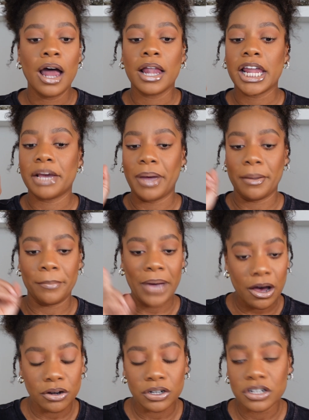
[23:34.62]
like my
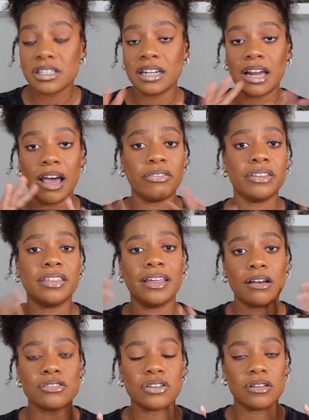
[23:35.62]
powders and everything
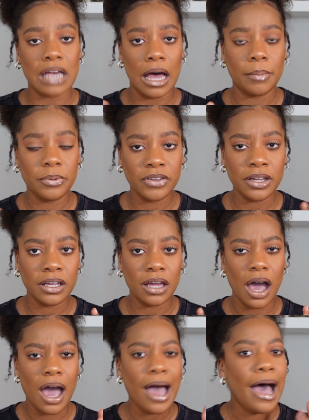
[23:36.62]
else on top of it,
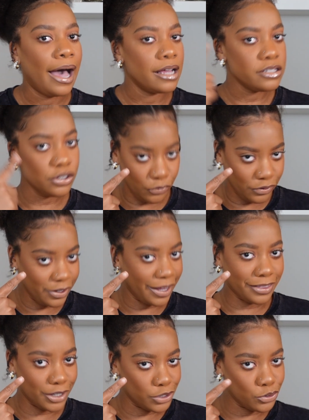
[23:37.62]
I do feel
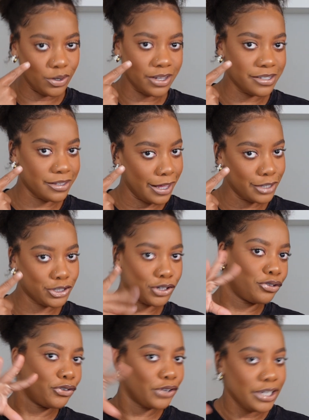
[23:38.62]
like this one is less
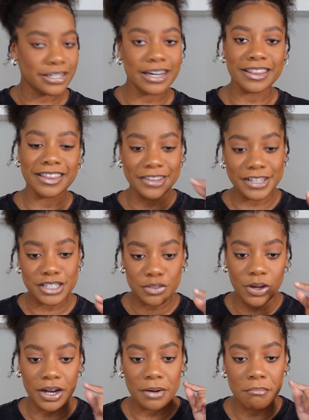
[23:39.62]
creased than this
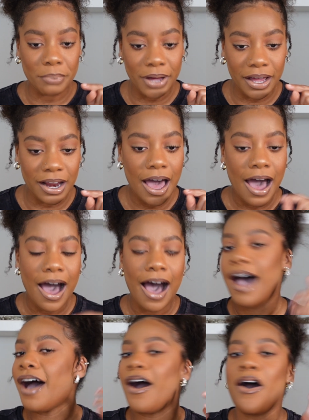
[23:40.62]
one, but
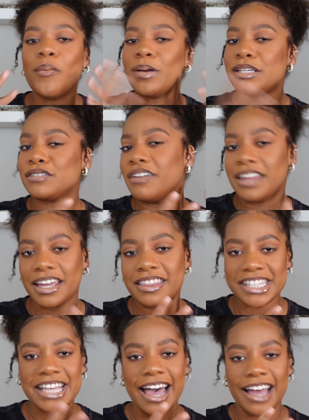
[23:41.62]
I always feel like
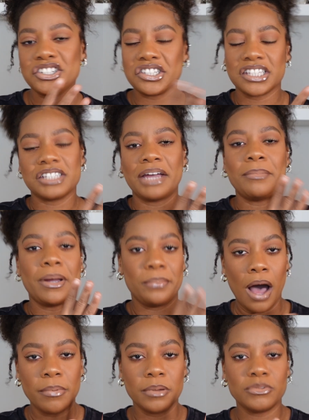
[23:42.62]
this eye just is like my
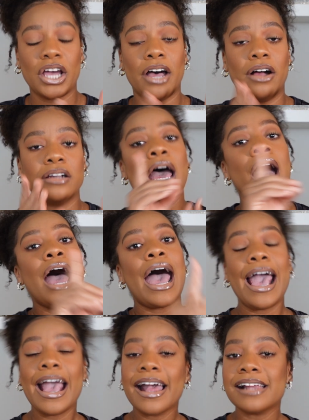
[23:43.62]
problem child.
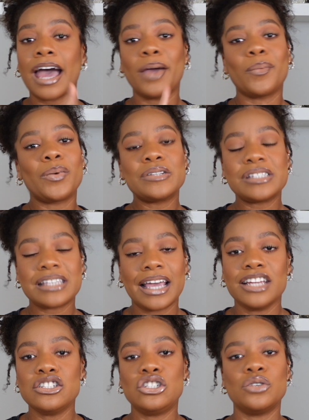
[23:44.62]
And I will
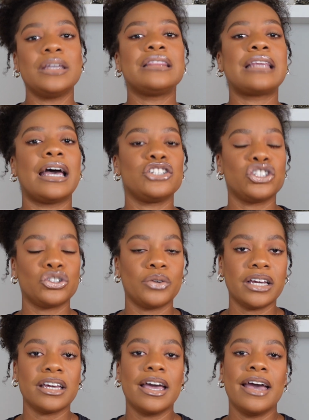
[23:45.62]
say, doing that
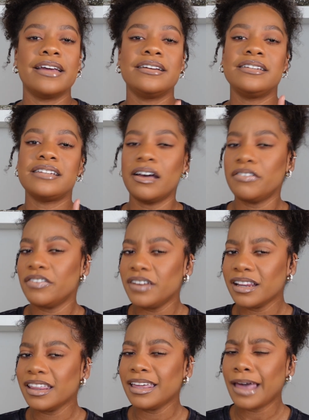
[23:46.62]
trick
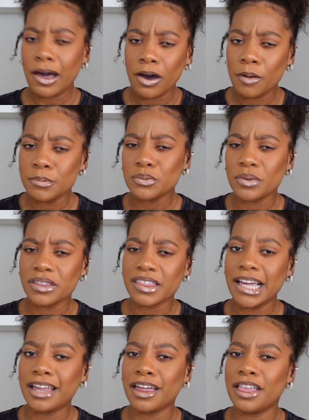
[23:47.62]
definitely helped with
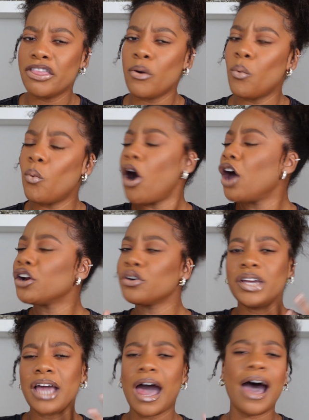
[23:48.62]
like the
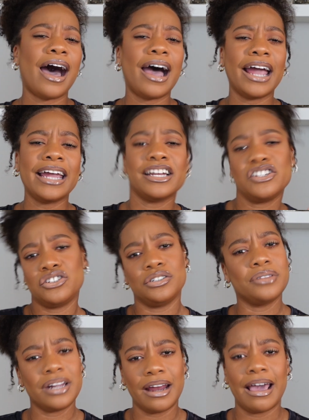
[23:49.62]
watery eye
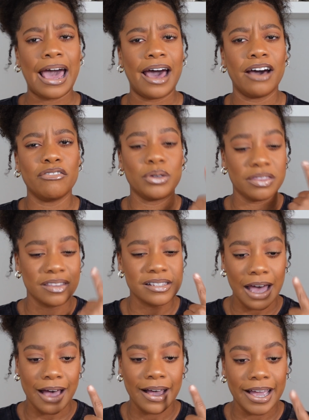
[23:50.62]
issue that I have with this
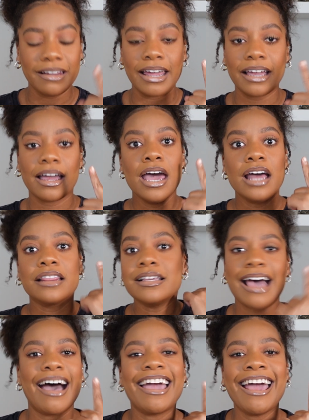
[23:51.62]
eye. Like,
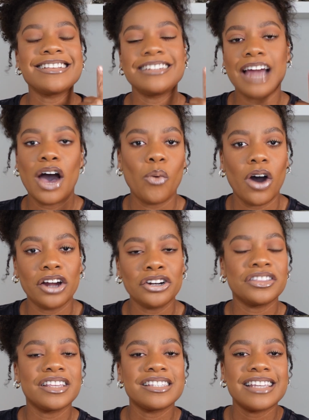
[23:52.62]
this eye has not
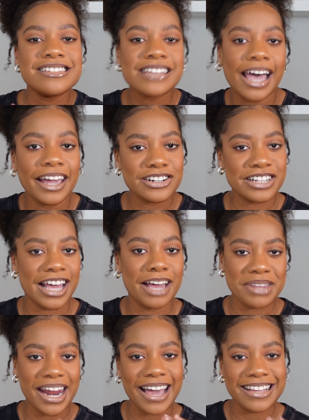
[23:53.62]
watered this entire
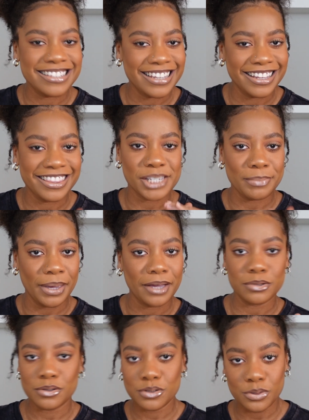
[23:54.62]
time that I did this
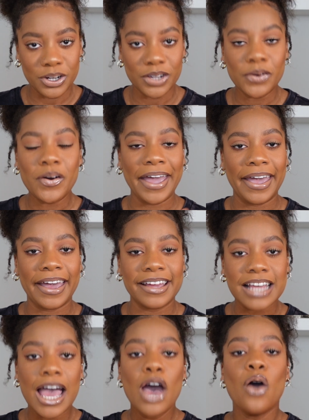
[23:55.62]
makeup tutorial,
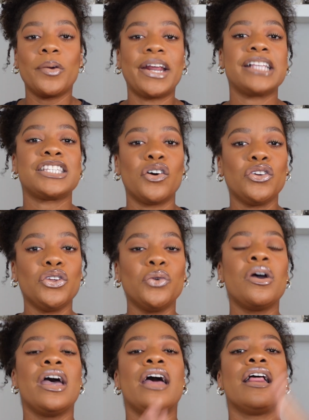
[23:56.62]
and when I tell
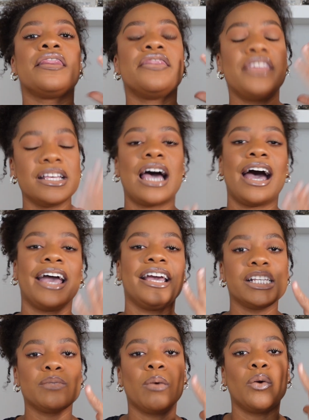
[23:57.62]
you this eye
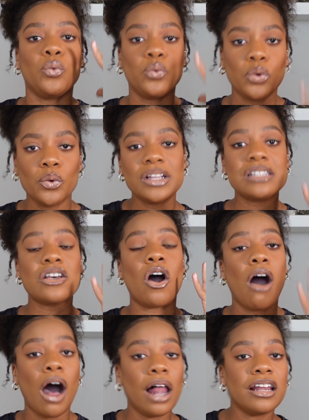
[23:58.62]
is what ruins
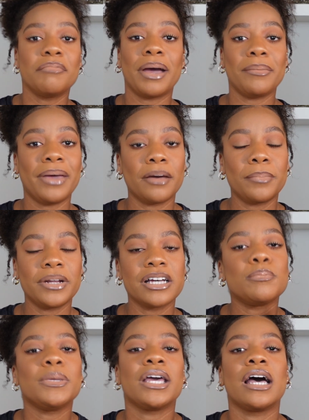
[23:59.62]
all of my makeup
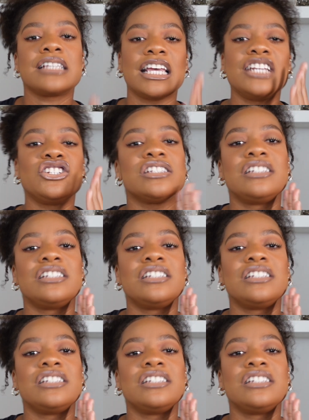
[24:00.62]
looks because it just